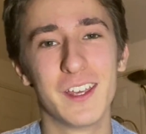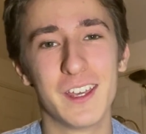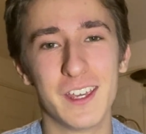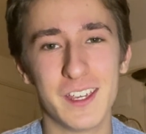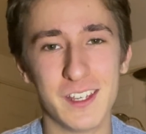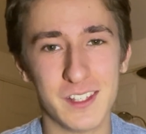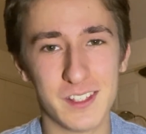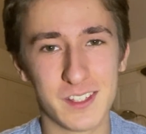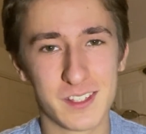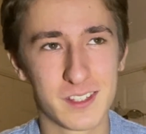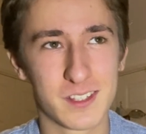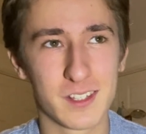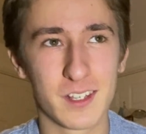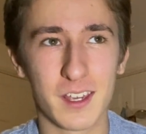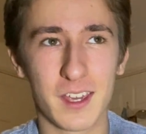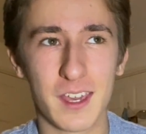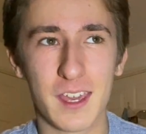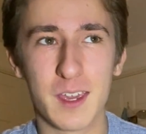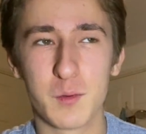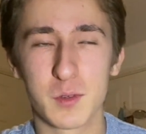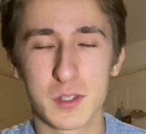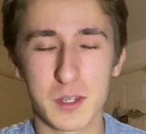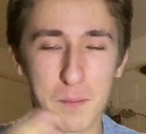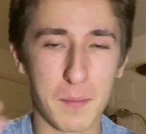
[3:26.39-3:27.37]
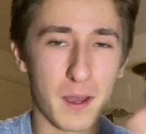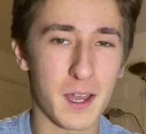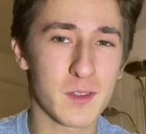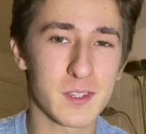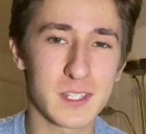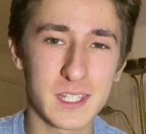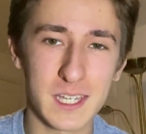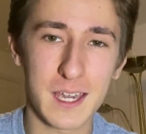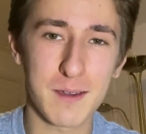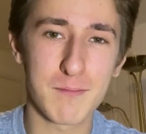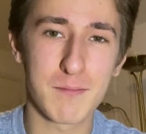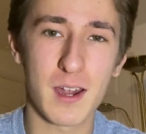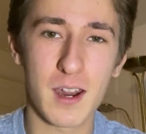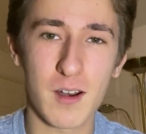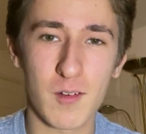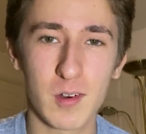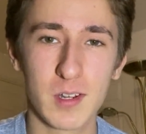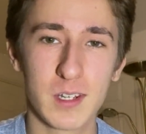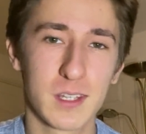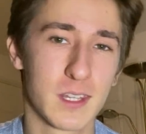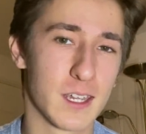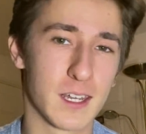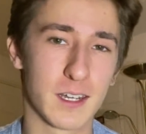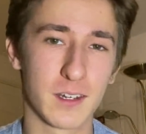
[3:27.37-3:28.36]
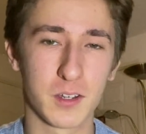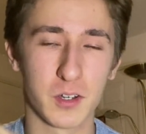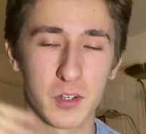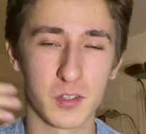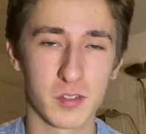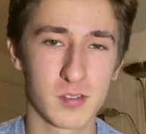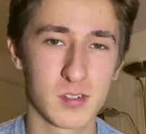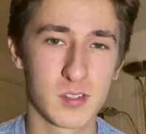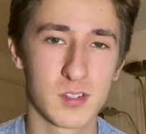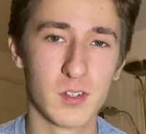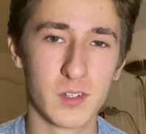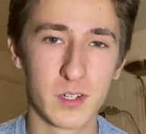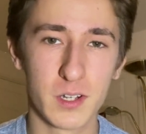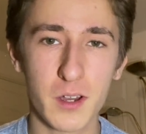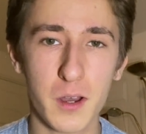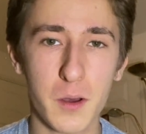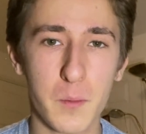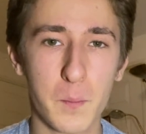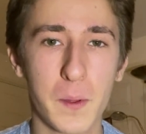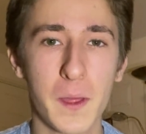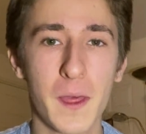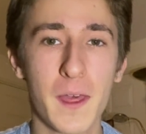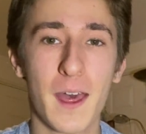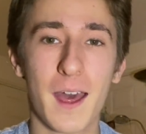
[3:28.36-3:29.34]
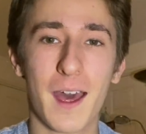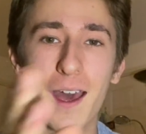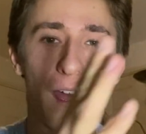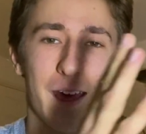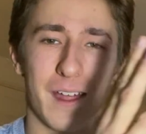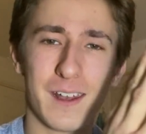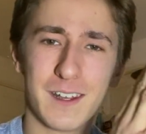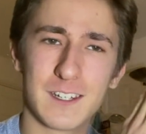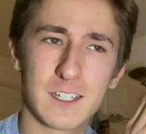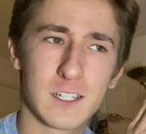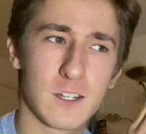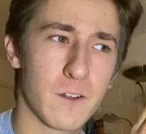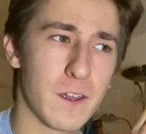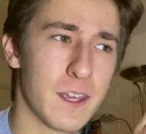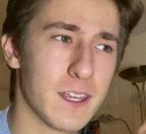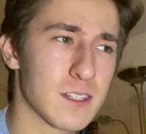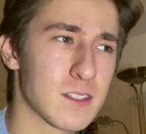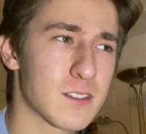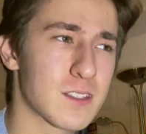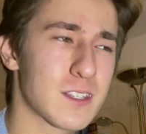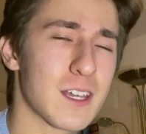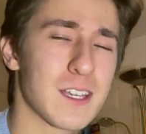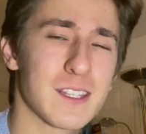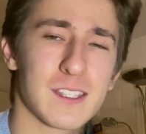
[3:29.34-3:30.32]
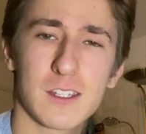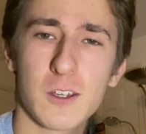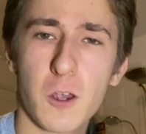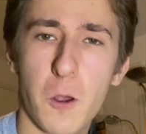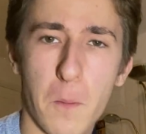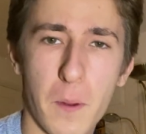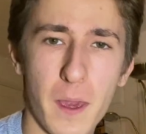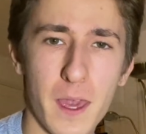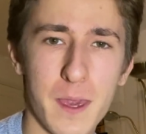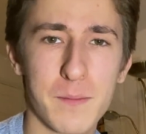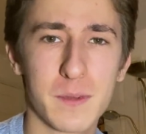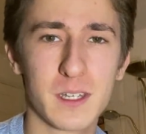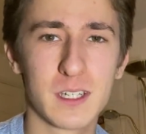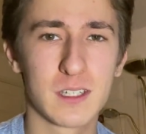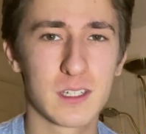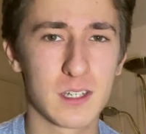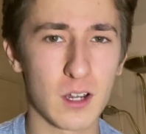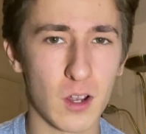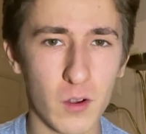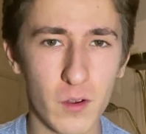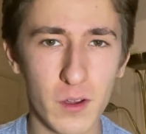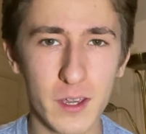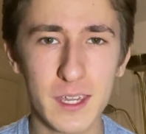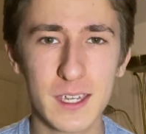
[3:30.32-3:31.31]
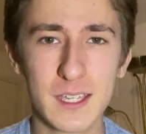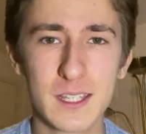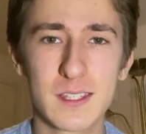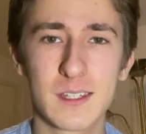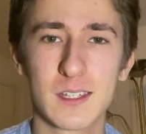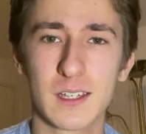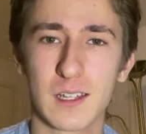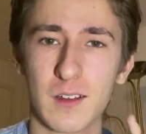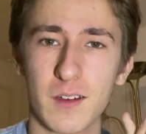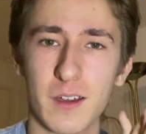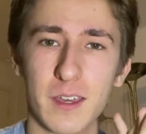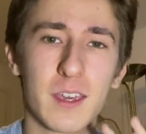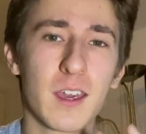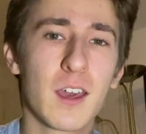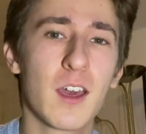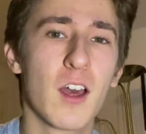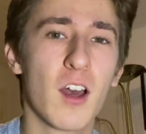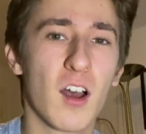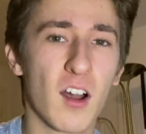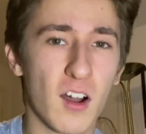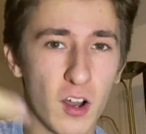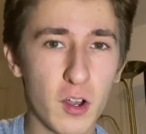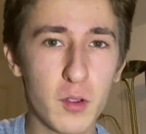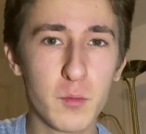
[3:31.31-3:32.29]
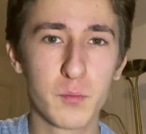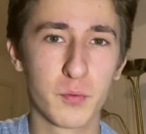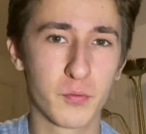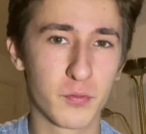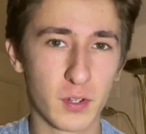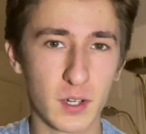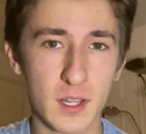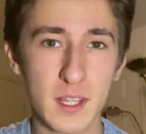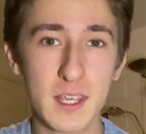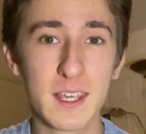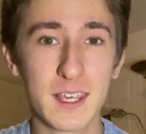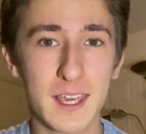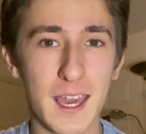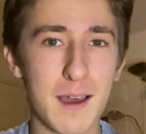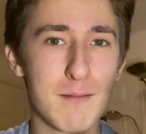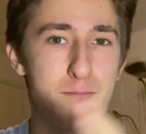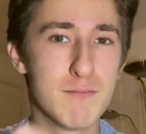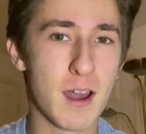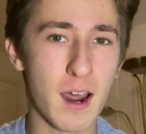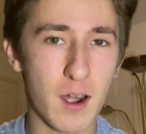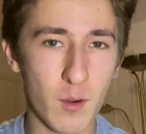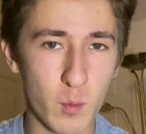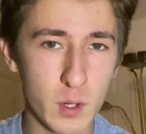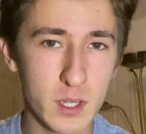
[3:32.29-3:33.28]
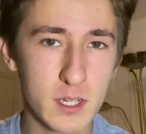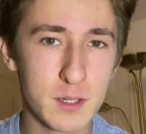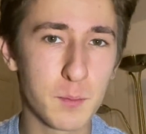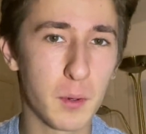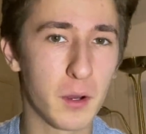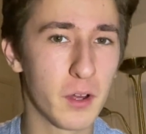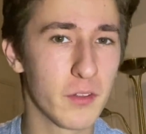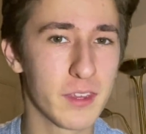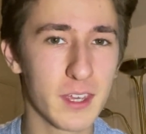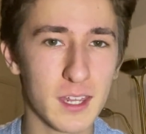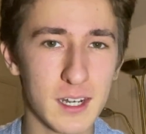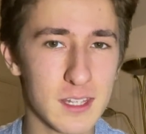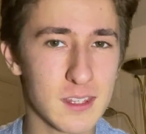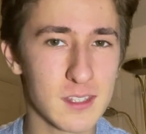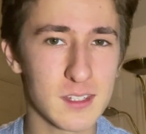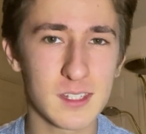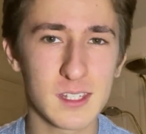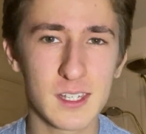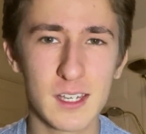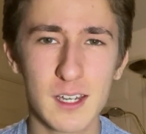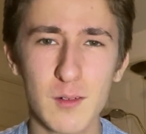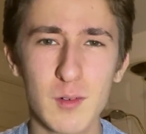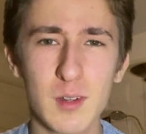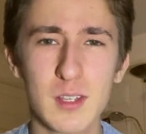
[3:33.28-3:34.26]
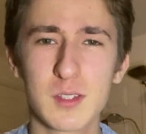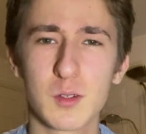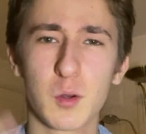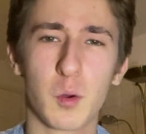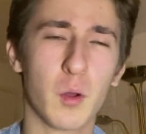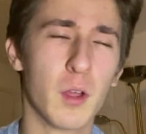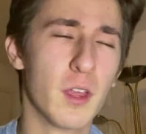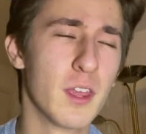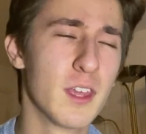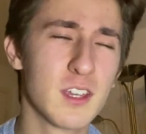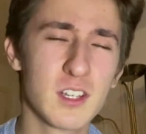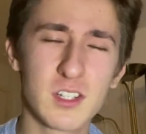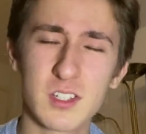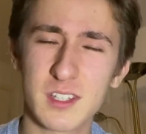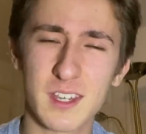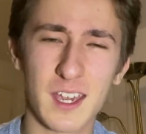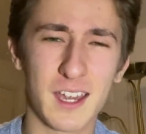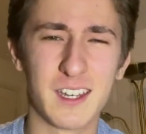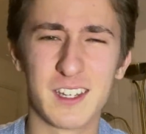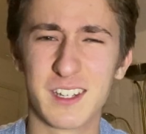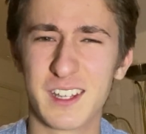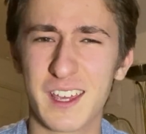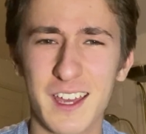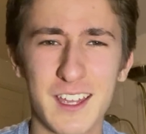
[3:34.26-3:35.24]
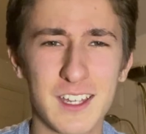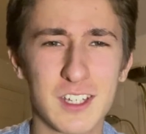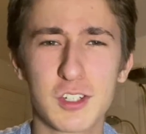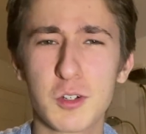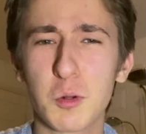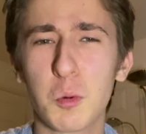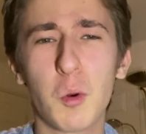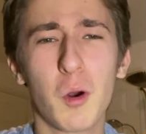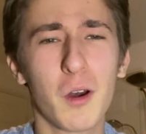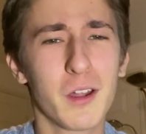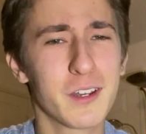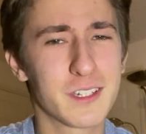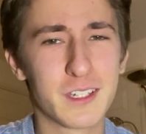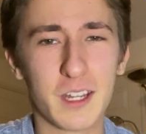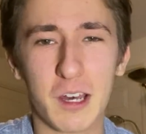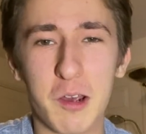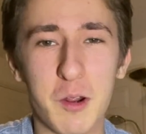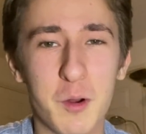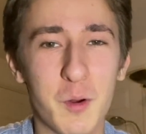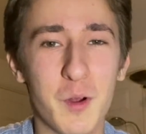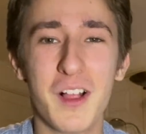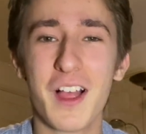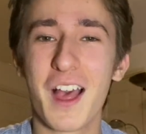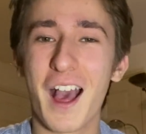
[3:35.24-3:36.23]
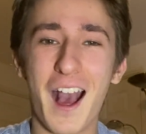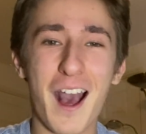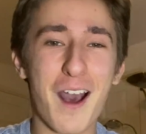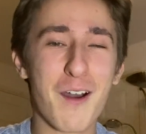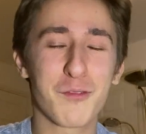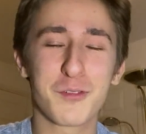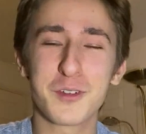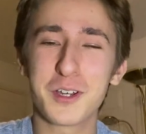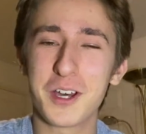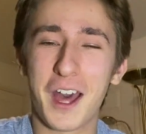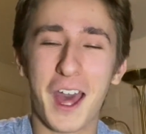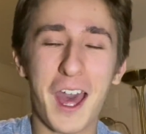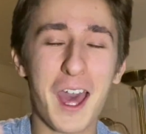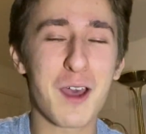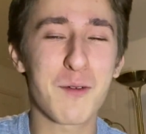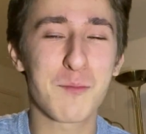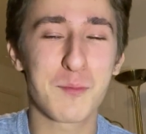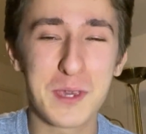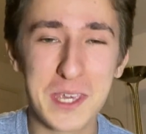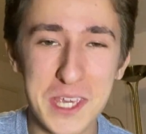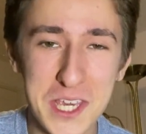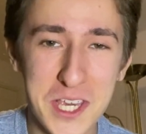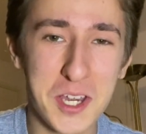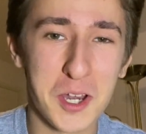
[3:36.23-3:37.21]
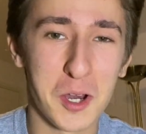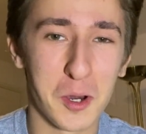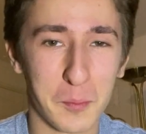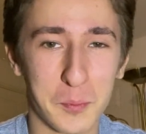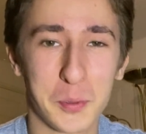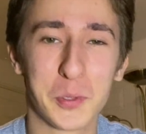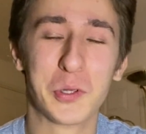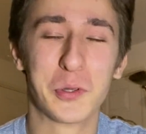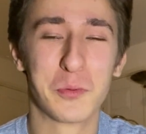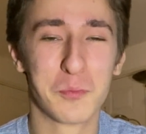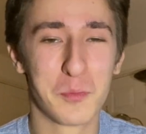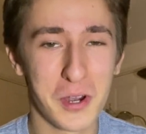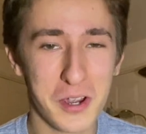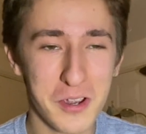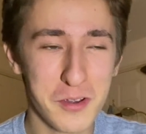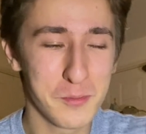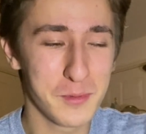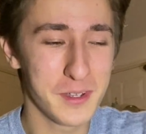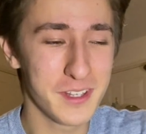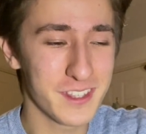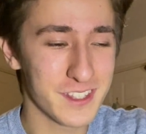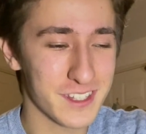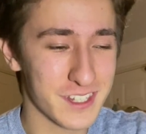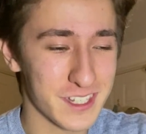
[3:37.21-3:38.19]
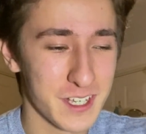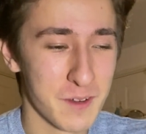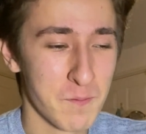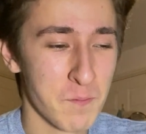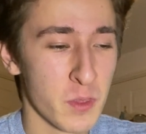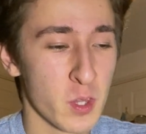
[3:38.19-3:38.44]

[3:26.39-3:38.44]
He was about to get married, then got stood up, and it sets up him and Di to, like, hopefully get married by the end of the series, or just get engaged, or, I don't know, have a happy couple moment.